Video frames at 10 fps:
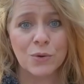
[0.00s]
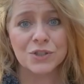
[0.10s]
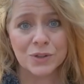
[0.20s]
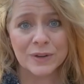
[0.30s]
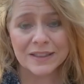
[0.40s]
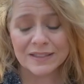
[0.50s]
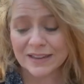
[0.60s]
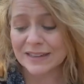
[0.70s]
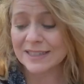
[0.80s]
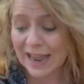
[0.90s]
doing
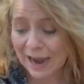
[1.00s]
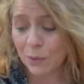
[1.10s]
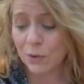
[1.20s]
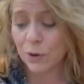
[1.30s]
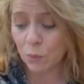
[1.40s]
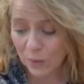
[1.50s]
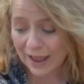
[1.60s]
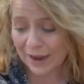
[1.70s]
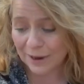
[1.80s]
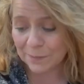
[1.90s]
things our
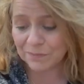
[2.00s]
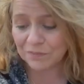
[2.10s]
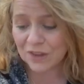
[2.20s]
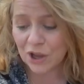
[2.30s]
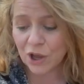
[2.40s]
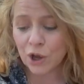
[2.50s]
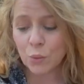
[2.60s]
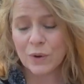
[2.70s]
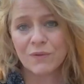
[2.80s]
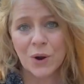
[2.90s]
way,
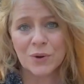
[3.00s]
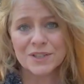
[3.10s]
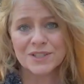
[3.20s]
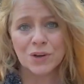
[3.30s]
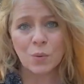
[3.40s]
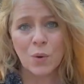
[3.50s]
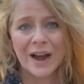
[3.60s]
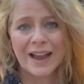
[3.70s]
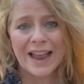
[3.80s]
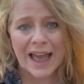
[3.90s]
we focus on
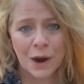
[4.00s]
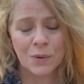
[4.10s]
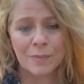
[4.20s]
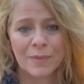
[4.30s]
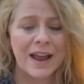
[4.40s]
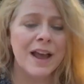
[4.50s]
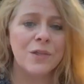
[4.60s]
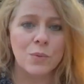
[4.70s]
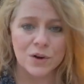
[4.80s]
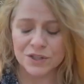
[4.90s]
why our
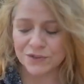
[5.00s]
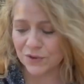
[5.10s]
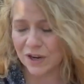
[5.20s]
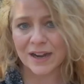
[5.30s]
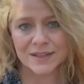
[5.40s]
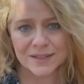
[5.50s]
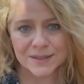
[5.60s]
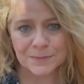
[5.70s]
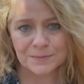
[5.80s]
path works for us?